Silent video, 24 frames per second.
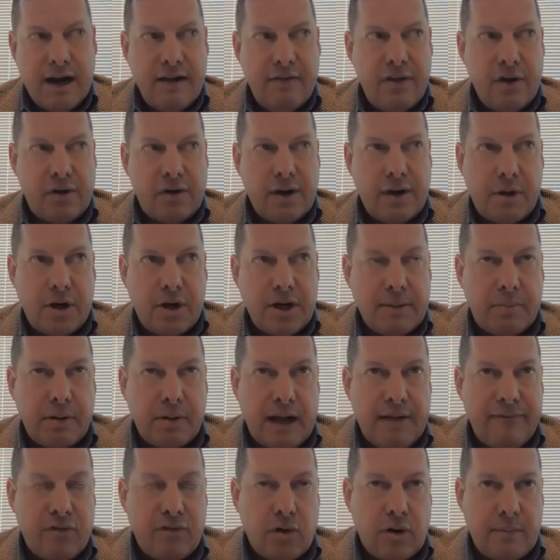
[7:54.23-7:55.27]
They'll come on the
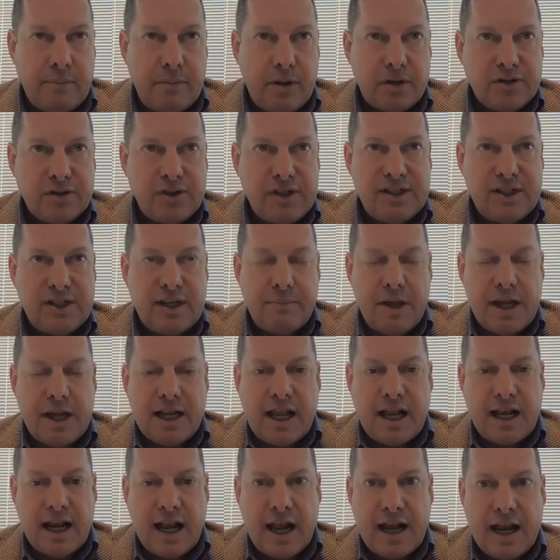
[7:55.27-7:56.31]
platform, they'll see something
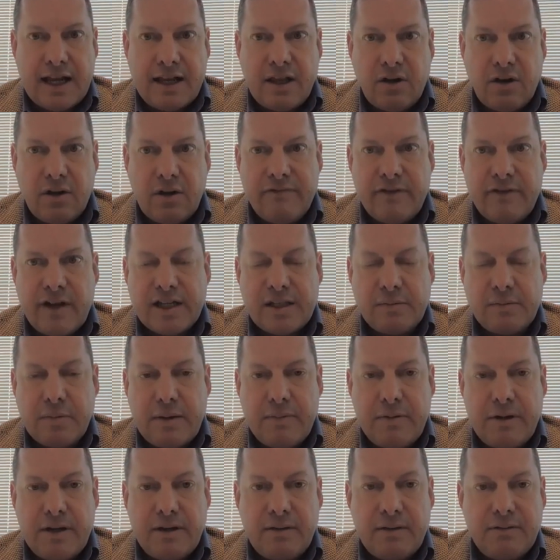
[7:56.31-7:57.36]
they like, they'll invest
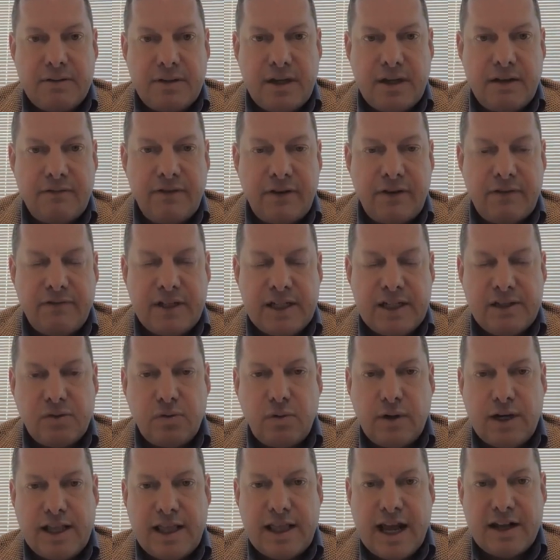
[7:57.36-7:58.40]
maybe $10,000,
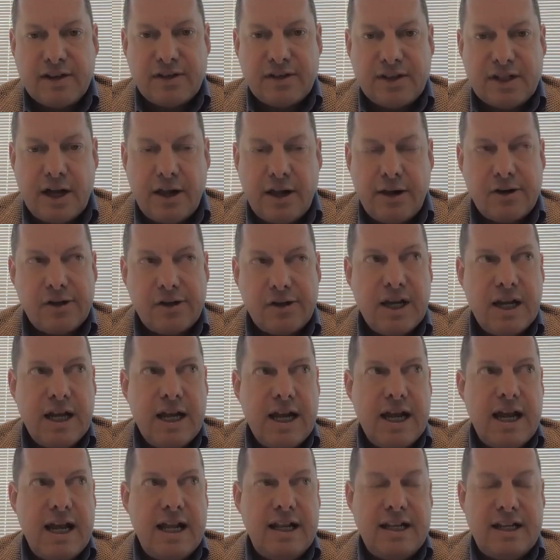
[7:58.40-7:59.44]
$15,000, $20,000,
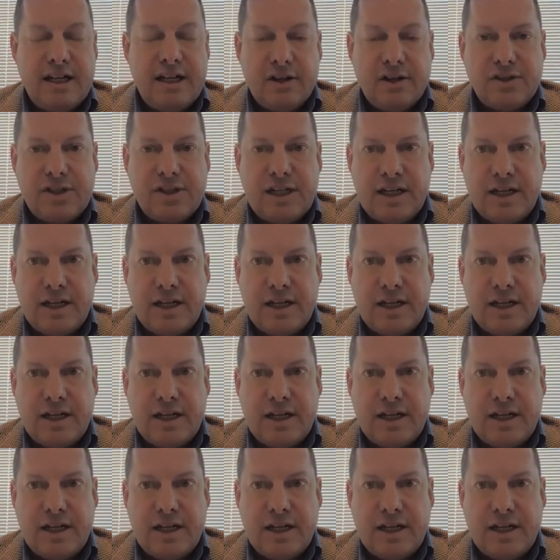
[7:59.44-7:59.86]
and then they'll